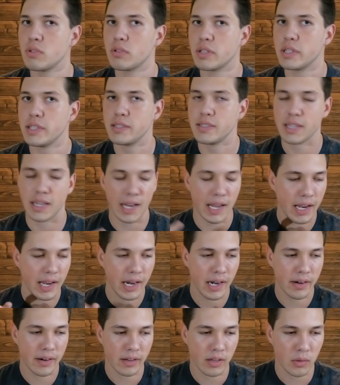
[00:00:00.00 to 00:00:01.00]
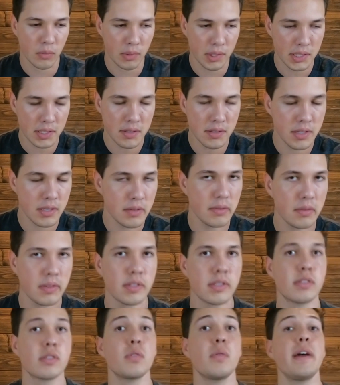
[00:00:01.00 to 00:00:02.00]
He said, hey Eric, when you do the
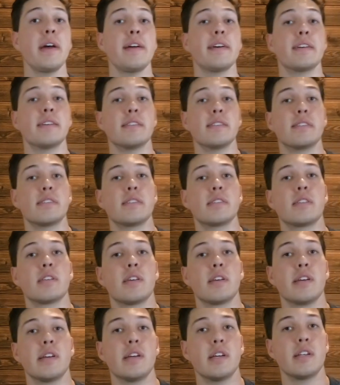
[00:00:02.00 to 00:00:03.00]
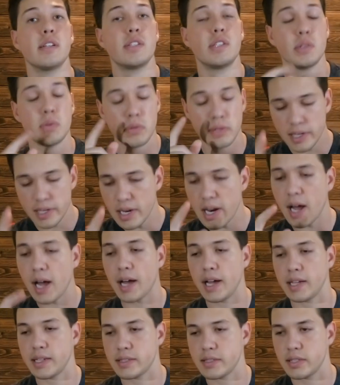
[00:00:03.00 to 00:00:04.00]
squares, do
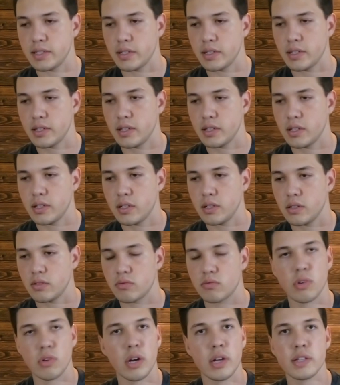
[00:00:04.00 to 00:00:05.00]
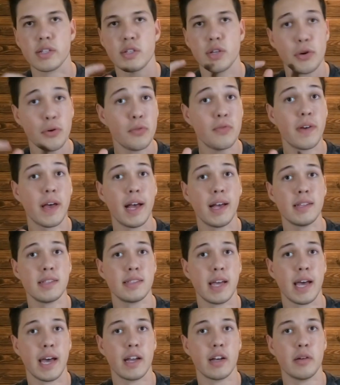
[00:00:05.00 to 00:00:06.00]
not run too fast
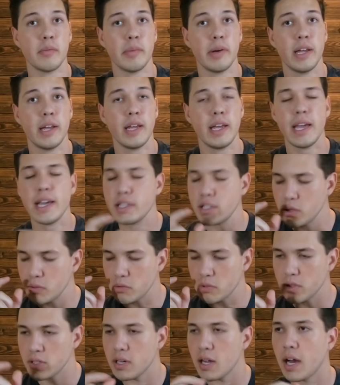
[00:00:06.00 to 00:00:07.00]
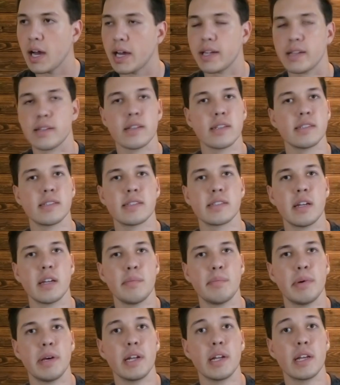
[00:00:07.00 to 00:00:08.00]
at them, and do not
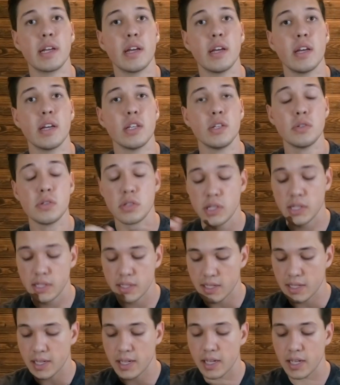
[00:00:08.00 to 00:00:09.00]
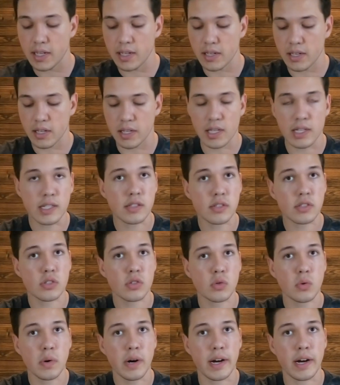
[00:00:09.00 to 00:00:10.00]
skip any. You should need to hit each
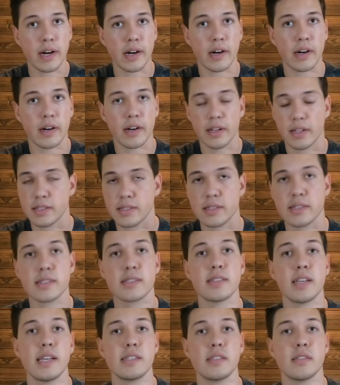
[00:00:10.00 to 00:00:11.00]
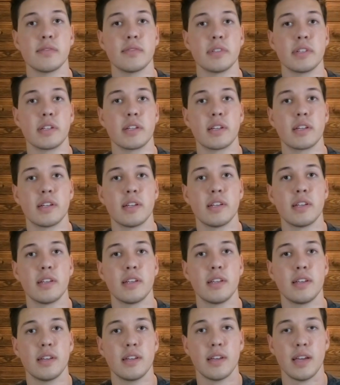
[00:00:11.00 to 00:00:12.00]
square successively,
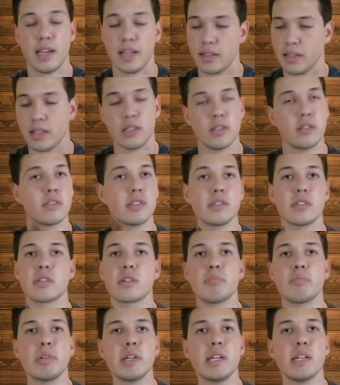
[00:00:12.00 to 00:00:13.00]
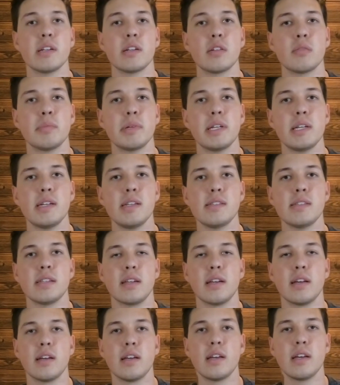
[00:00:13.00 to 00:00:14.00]
and then you'll complete it, and it'll be easy.
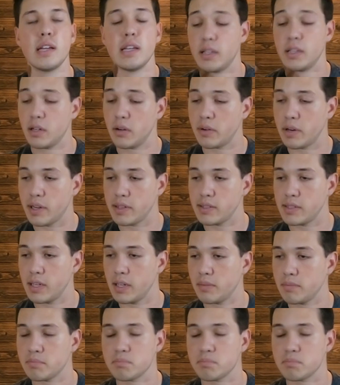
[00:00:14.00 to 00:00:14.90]
You know what I said?